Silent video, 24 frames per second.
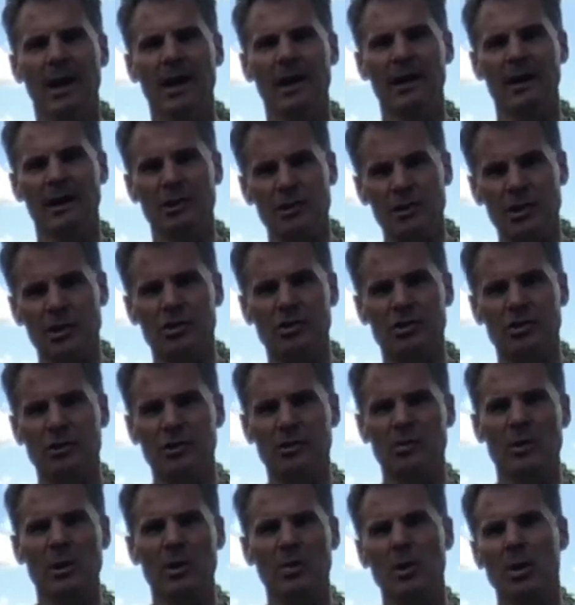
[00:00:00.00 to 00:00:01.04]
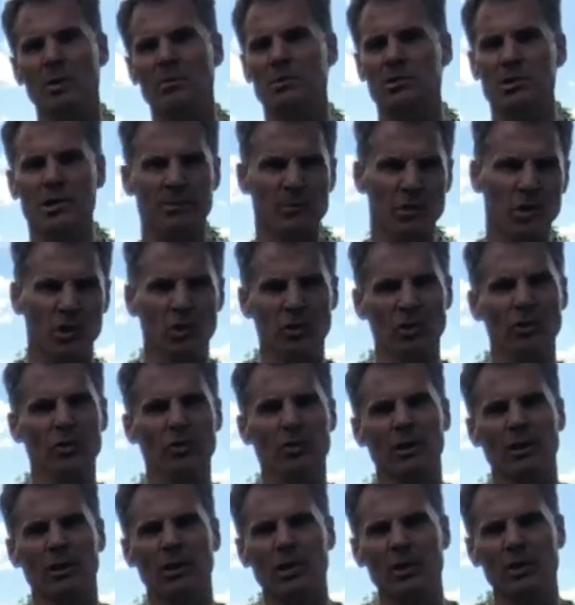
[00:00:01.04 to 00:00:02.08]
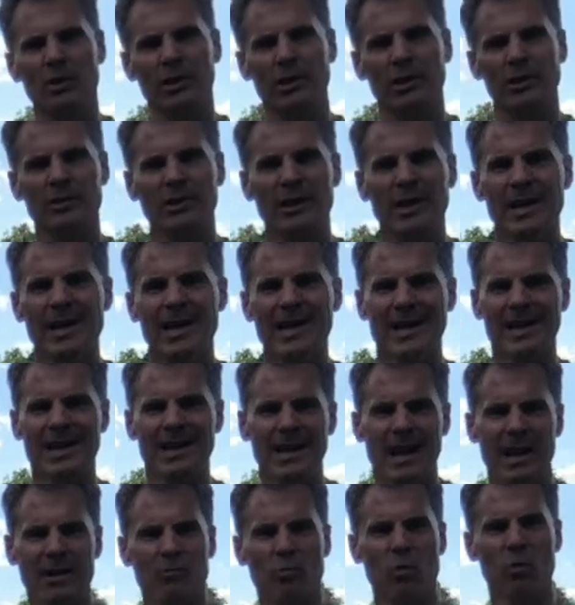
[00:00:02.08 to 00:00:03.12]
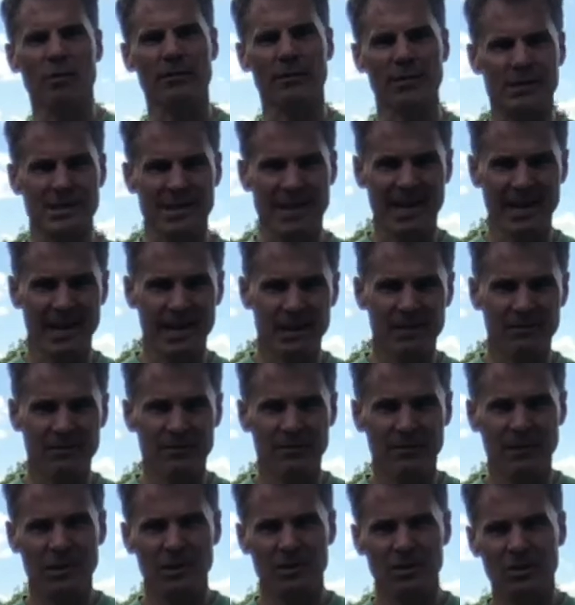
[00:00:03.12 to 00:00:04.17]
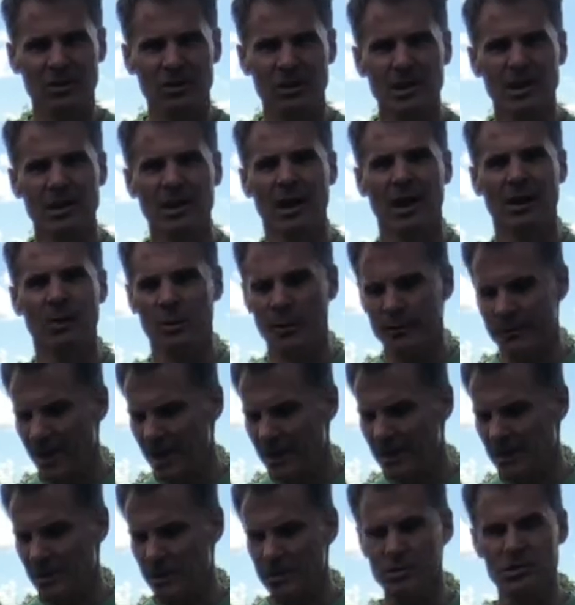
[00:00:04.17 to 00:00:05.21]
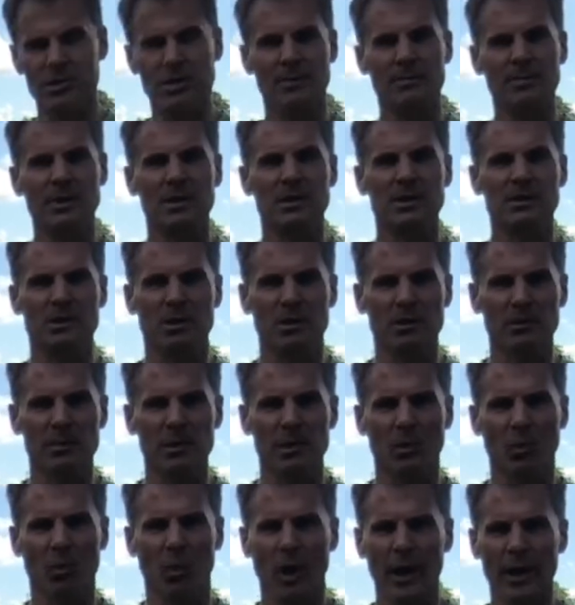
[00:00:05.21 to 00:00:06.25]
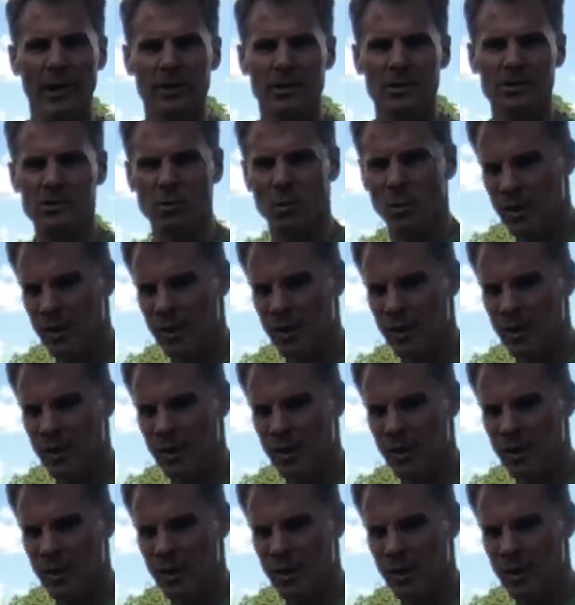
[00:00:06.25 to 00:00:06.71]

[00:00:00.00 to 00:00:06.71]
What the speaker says: Initially, we went with something called Old Colonial. It had more of a tan feel. We've had to go something that's a little bit wider, and so what